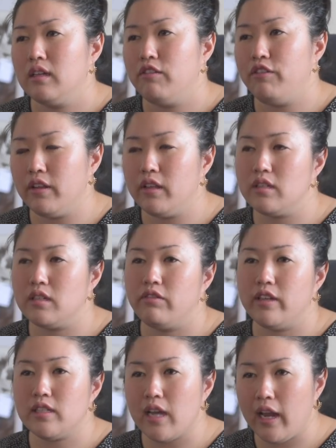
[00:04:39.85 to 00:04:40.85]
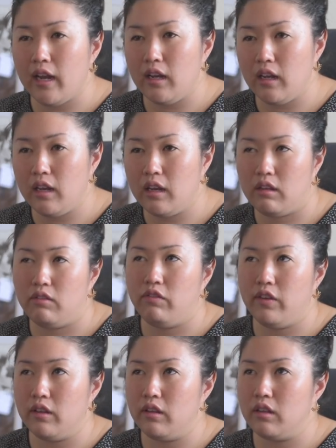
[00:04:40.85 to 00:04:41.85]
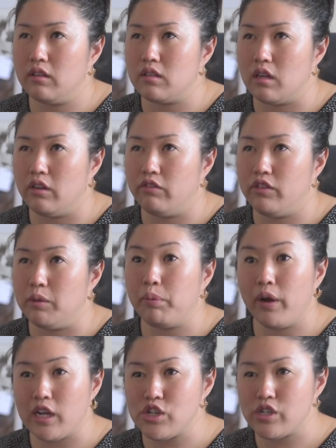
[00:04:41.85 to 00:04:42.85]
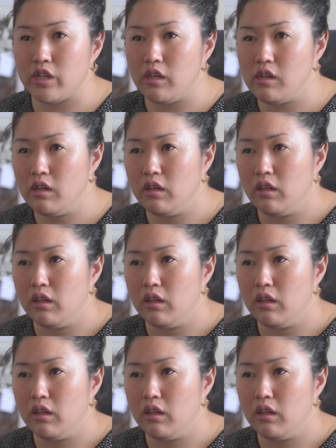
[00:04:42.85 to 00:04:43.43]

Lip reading: feelings of anxiety and feelings of depression